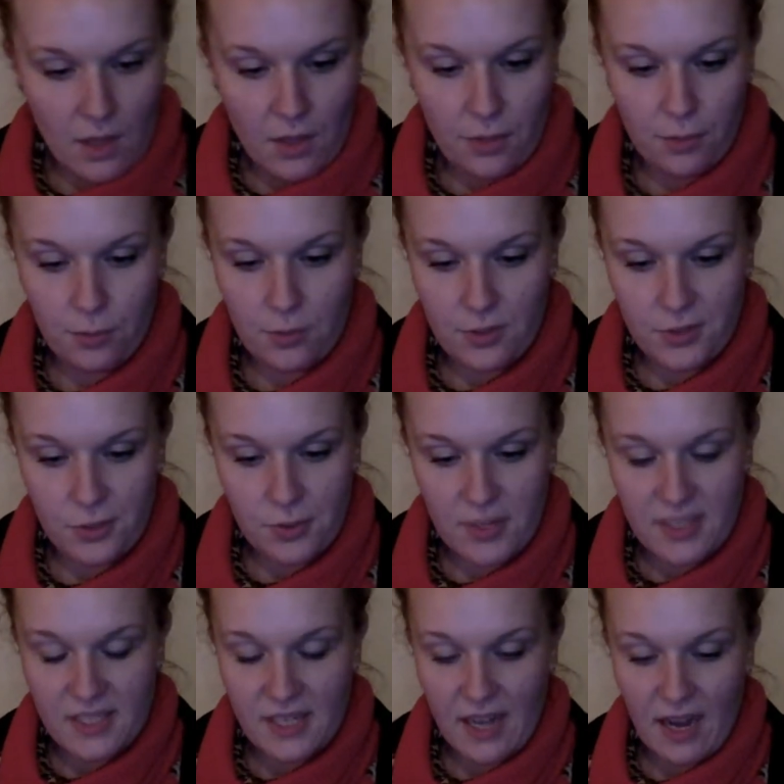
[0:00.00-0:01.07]
Through the
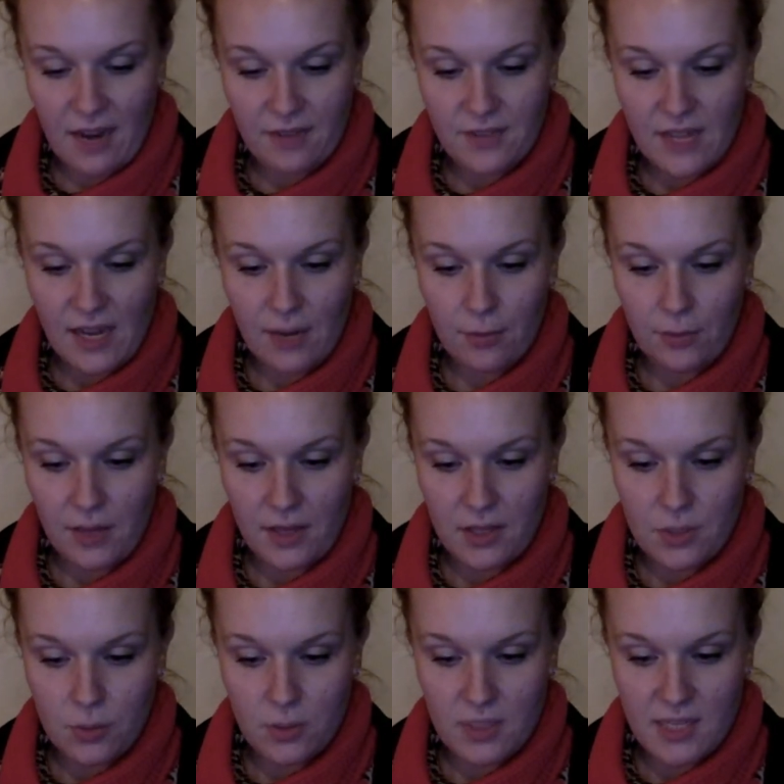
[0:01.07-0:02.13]
streets and out of town ran the
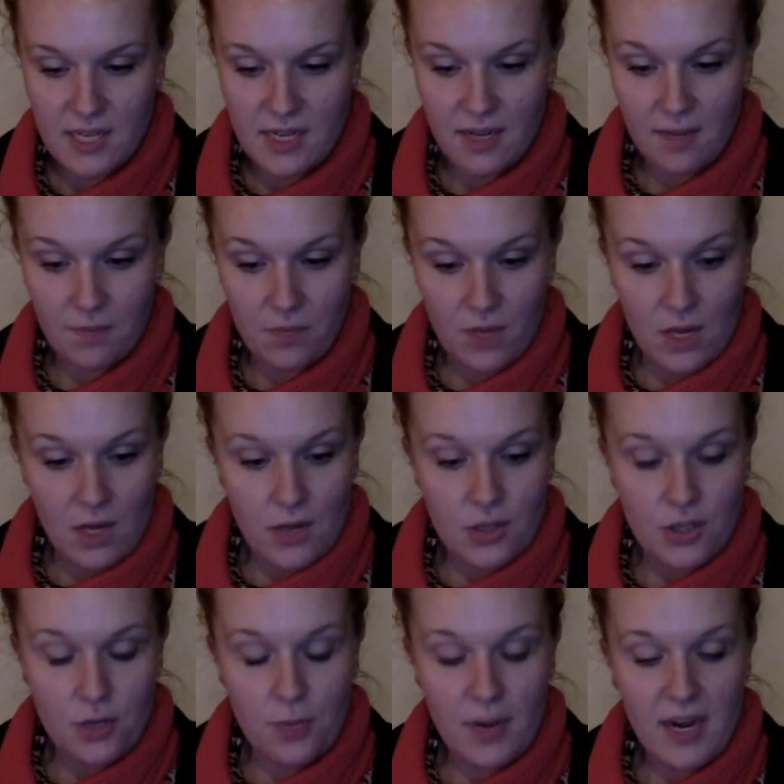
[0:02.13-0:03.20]
tortilla.
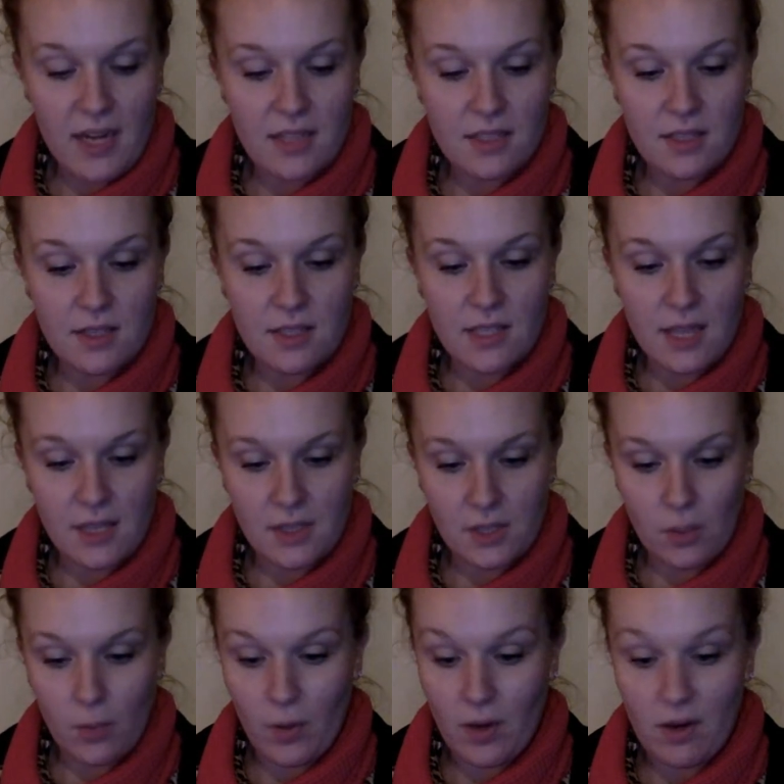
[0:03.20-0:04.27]
She ran into the desert
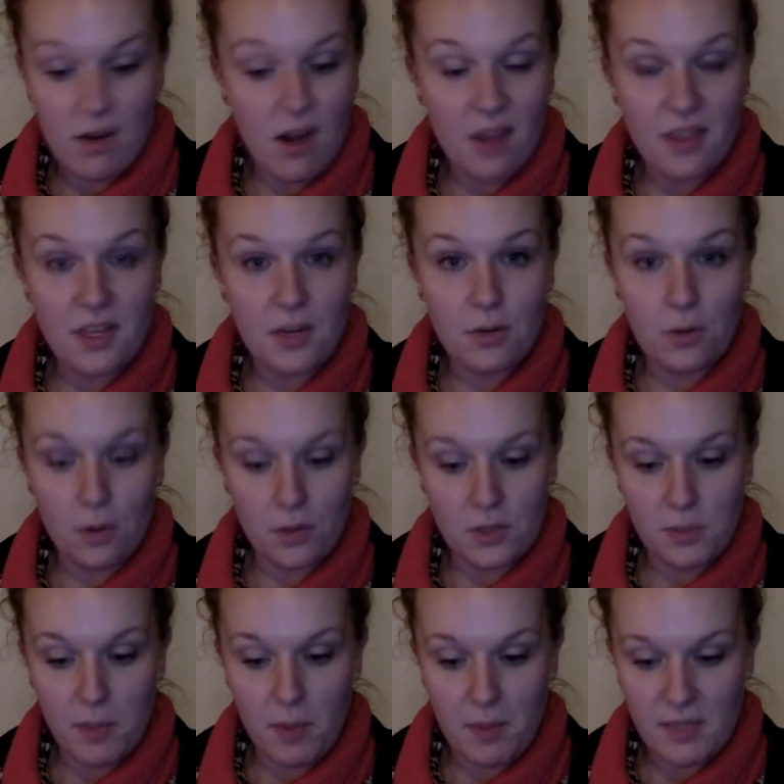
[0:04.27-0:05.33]
where nothing grows
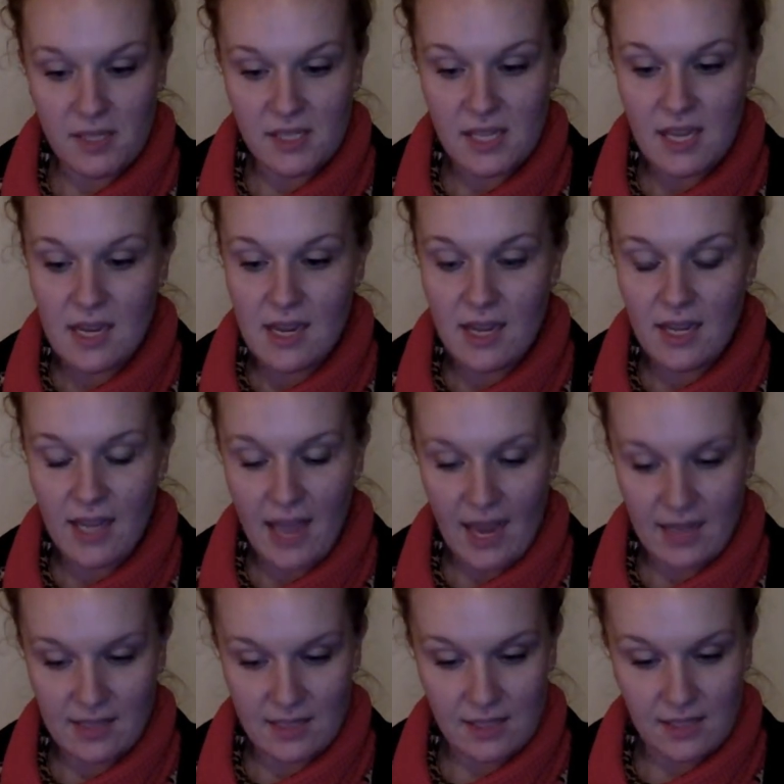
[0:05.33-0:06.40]
but mesquite and
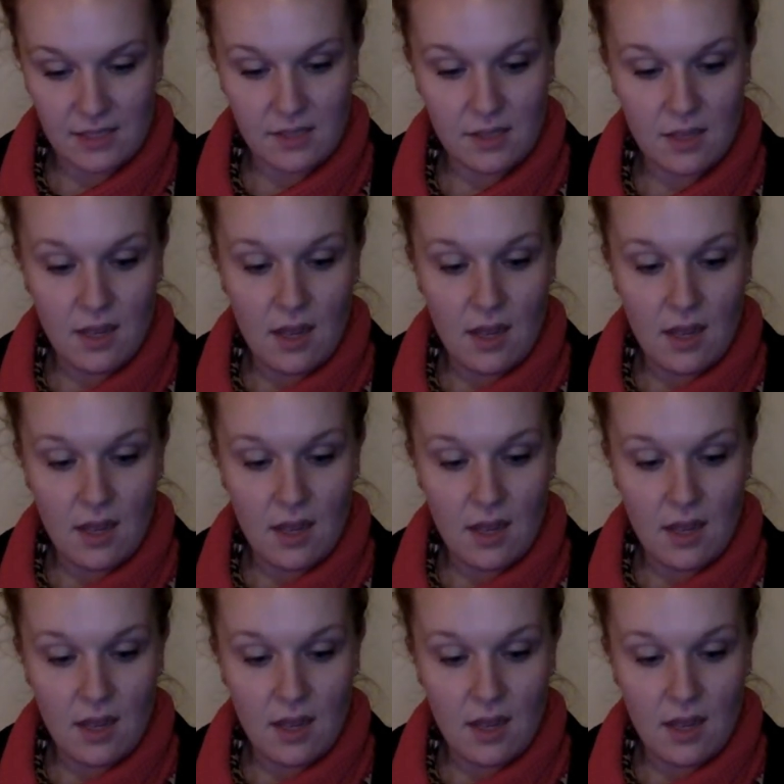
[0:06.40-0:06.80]
cactus.